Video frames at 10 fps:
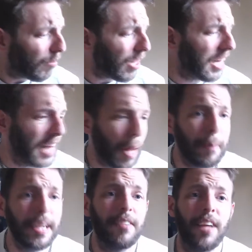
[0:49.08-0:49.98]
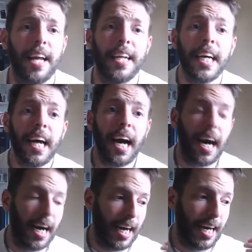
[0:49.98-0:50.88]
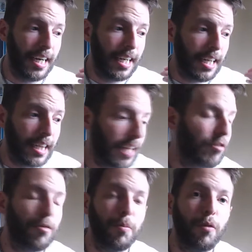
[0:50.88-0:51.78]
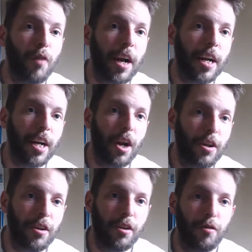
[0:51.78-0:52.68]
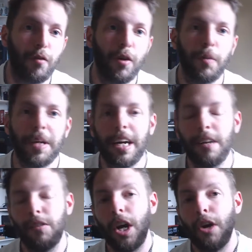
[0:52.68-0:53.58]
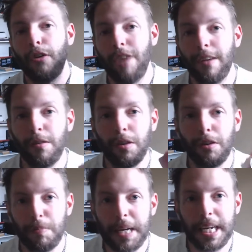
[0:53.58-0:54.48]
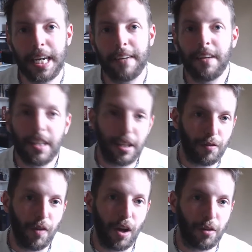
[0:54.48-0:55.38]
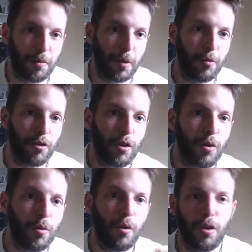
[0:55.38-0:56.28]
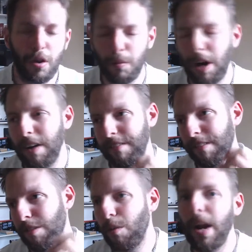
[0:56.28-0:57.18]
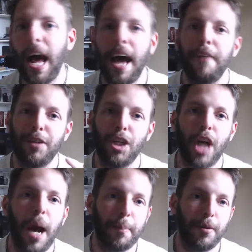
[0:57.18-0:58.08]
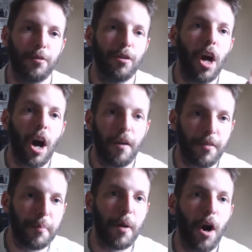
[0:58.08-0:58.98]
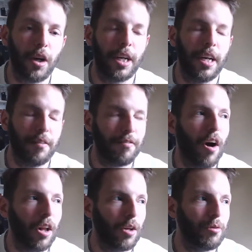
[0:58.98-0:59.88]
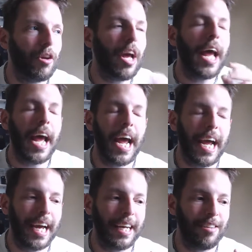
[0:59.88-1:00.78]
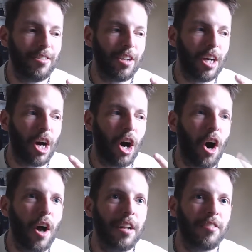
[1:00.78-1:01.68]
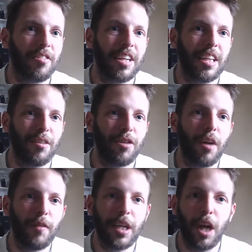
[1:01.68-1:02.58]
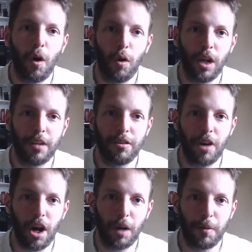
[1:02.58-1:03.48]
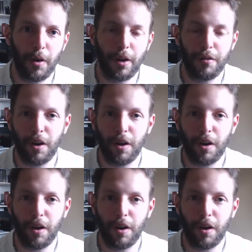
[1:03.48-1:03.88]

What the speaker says: that being said, let's just move right in onto this review, because generally speaking, this follows about two and a half chapters of the manga. It follows, and honestly, there's not really a whole lot to talk about as far